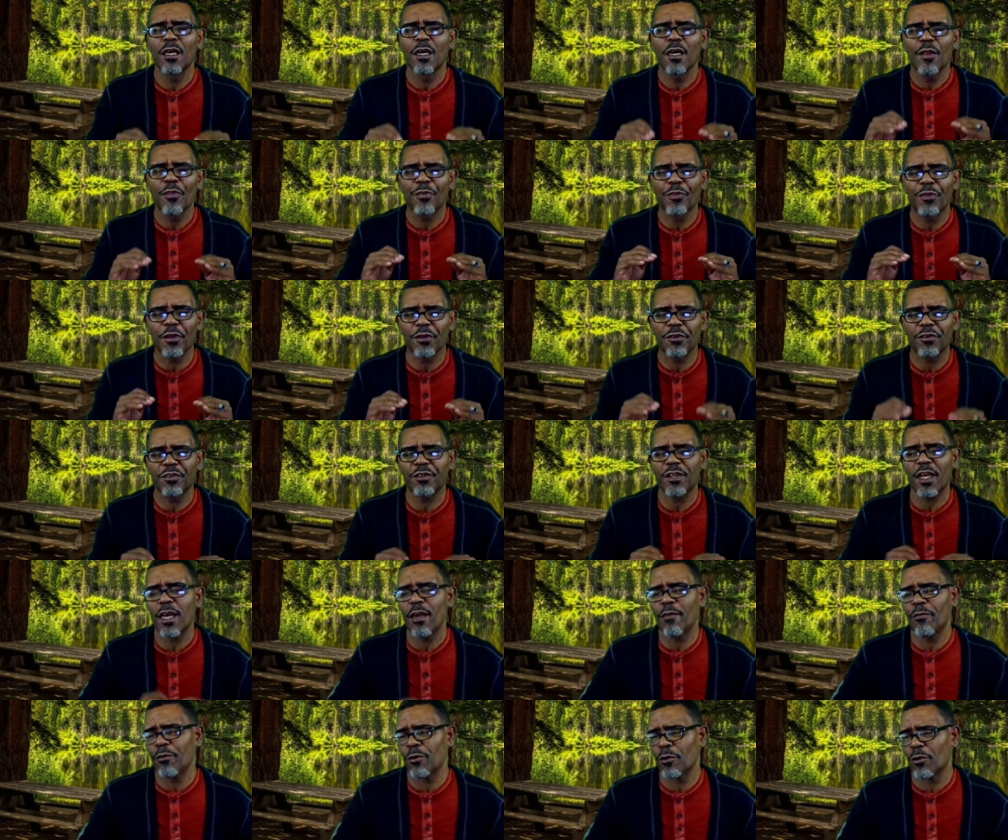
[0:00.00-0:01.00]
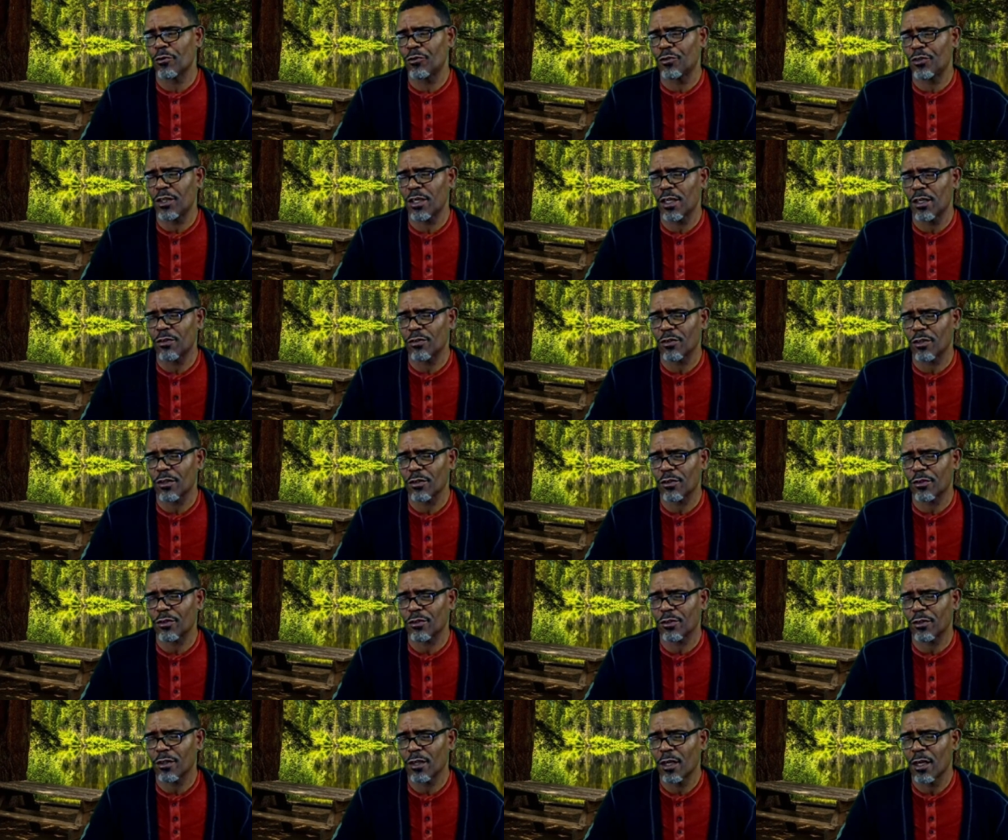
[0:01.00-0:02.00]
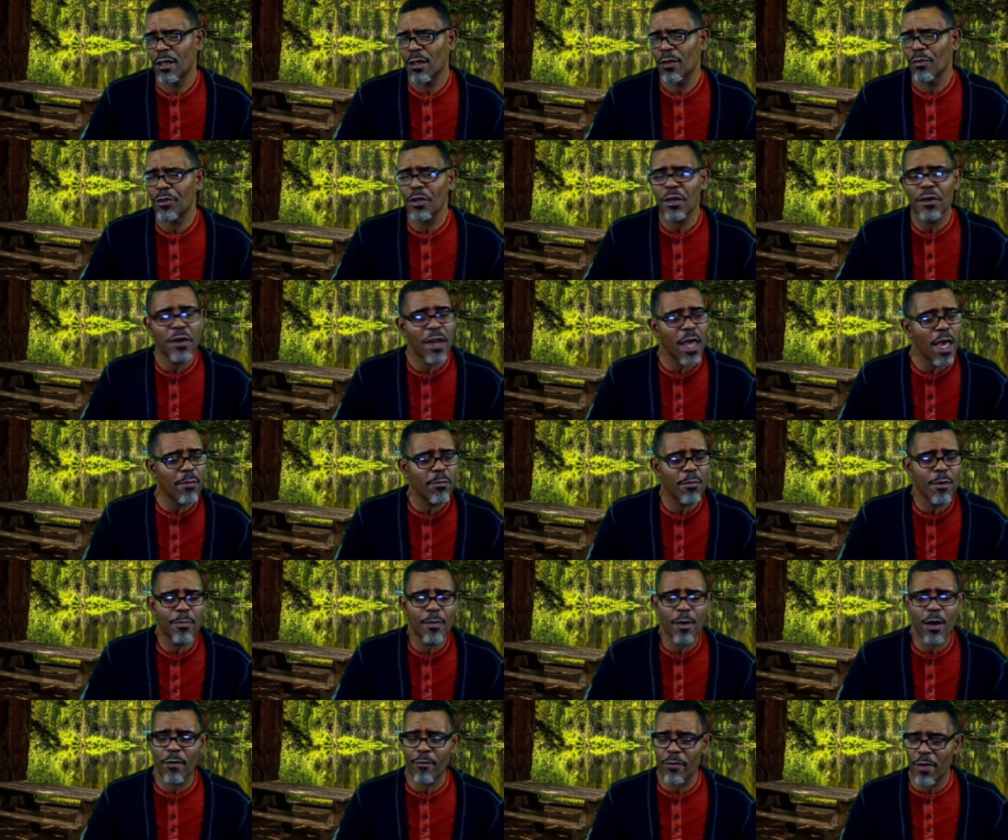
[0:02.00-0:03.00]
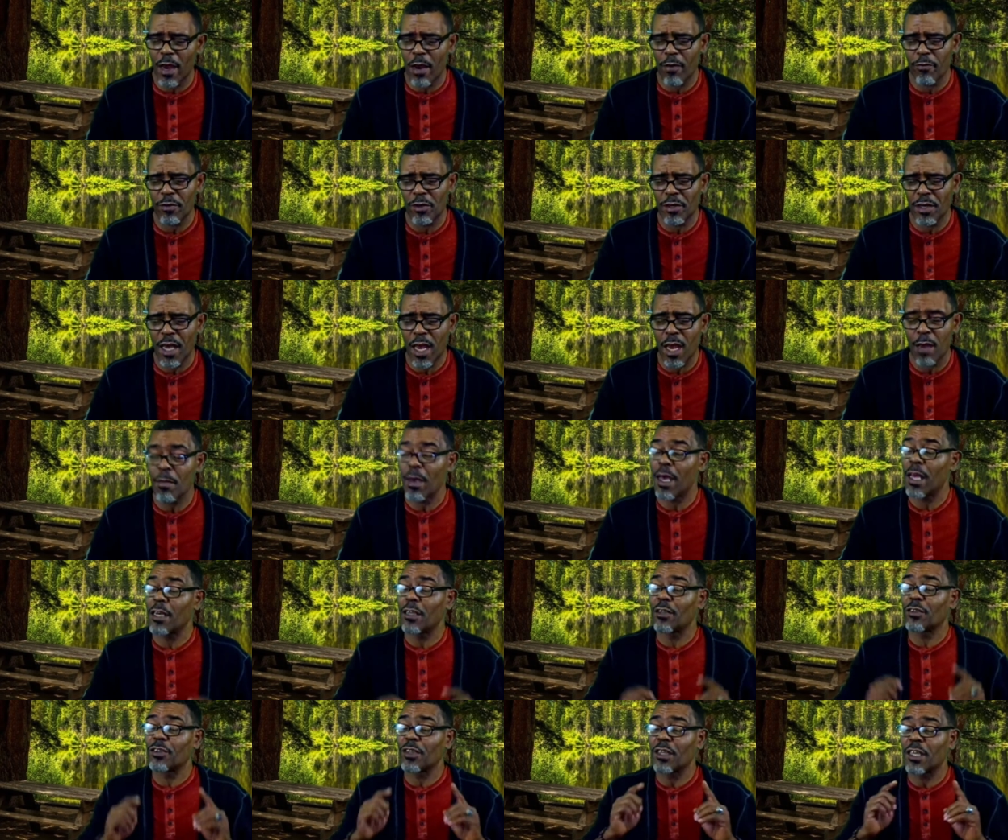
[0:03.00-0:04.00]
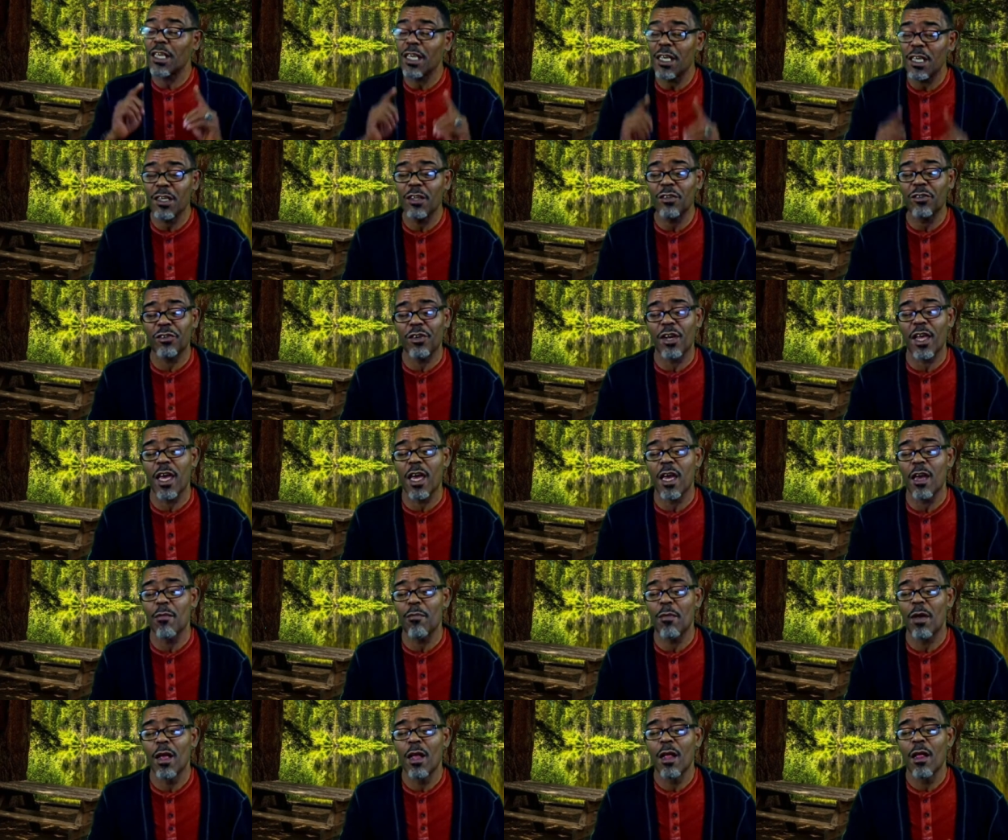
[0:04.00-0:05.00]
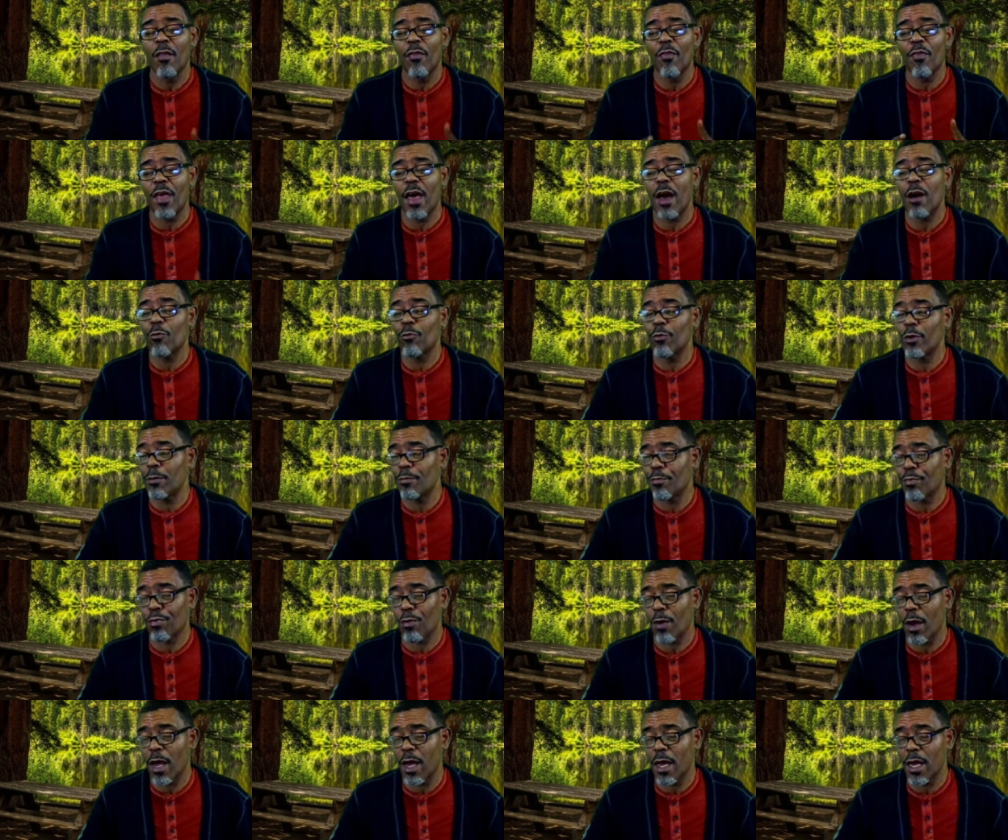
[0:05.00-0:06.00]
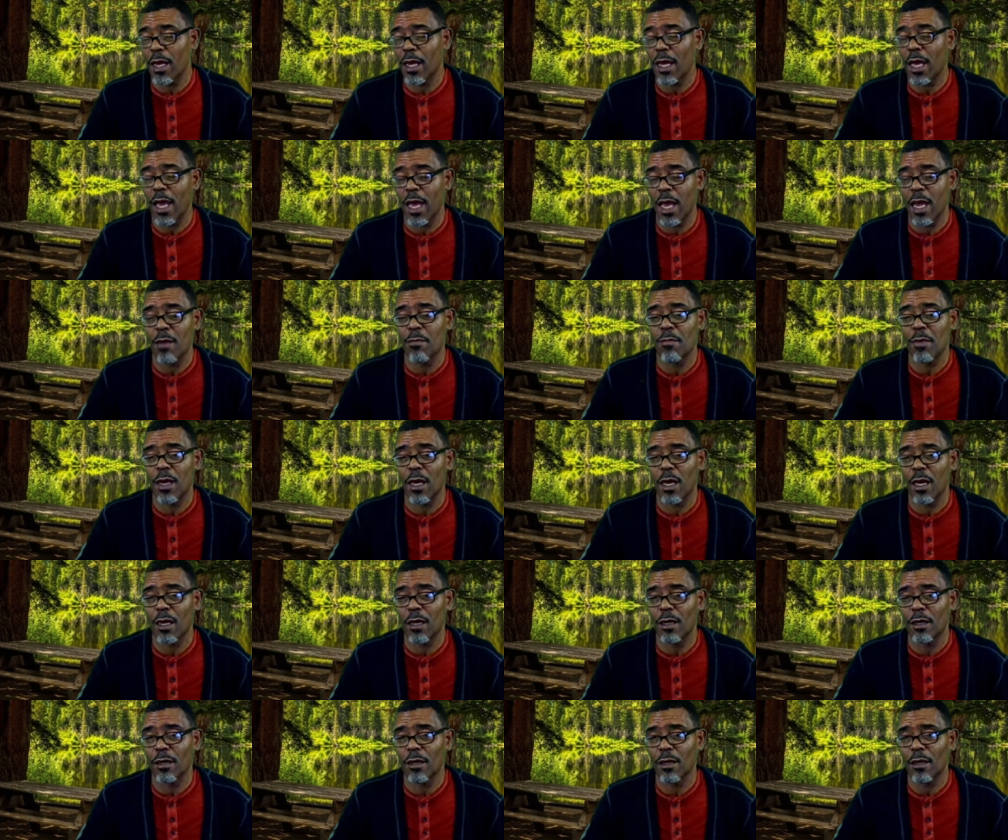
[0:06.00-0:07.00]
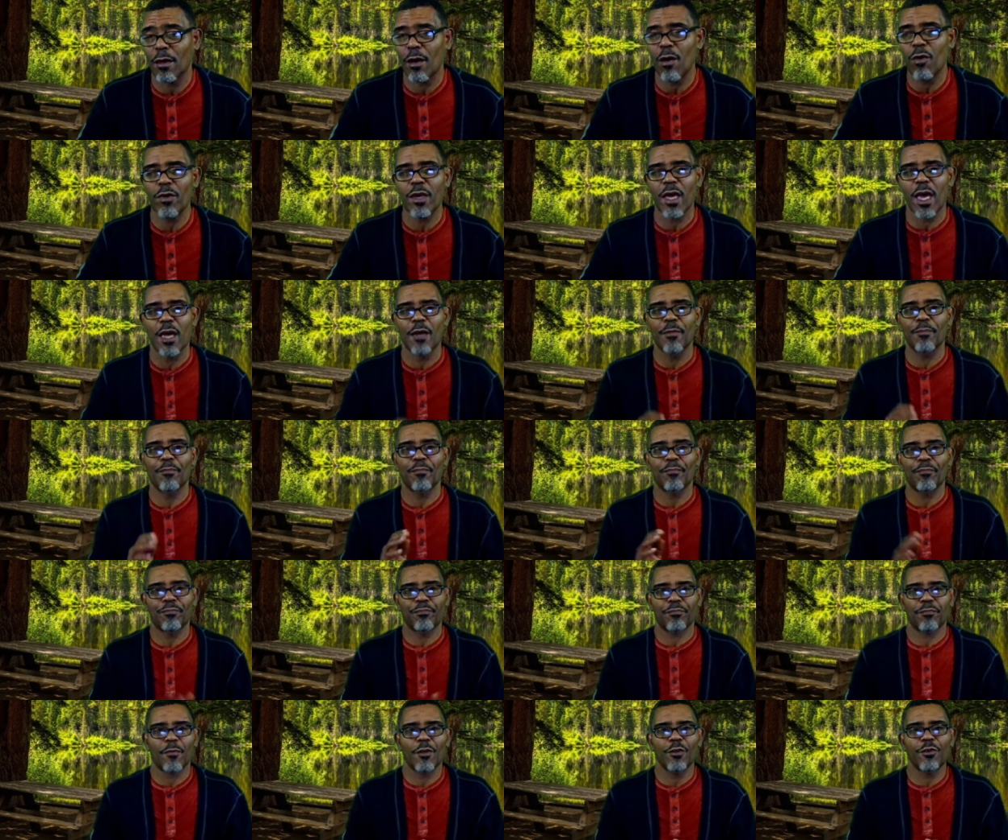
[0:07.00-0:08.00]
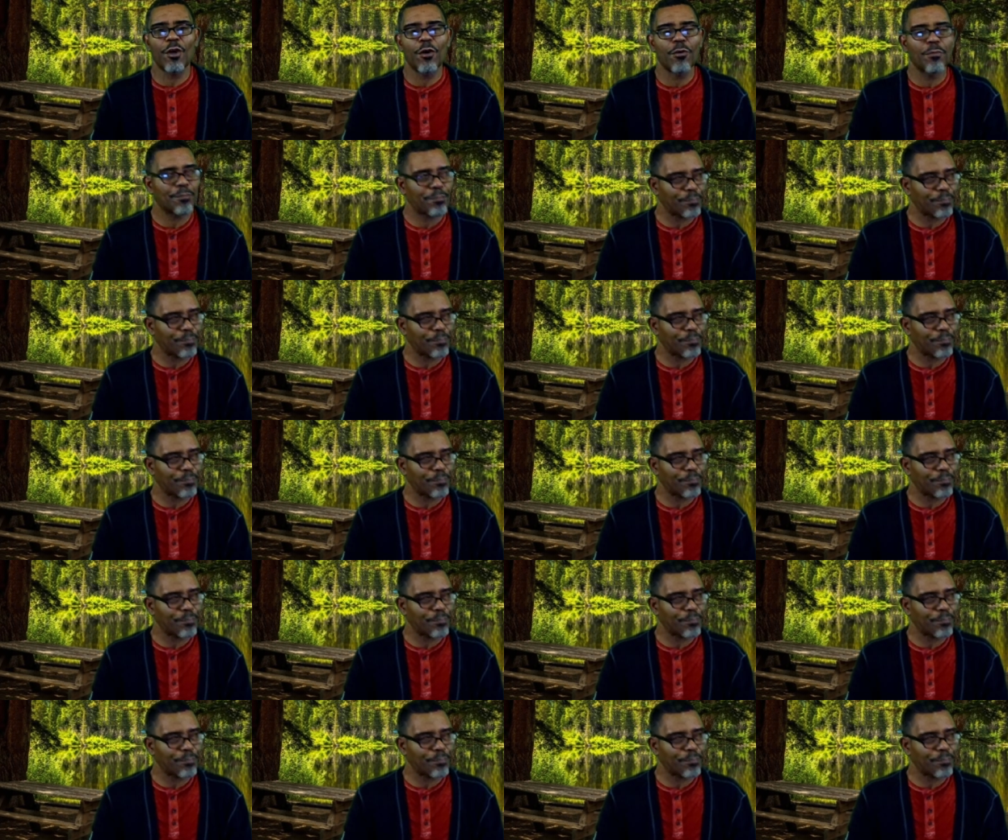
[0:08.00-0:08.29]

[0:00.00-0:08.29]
the Savior Jesus, the name above every name, and it's in His name that we pray. Amen. Okay, so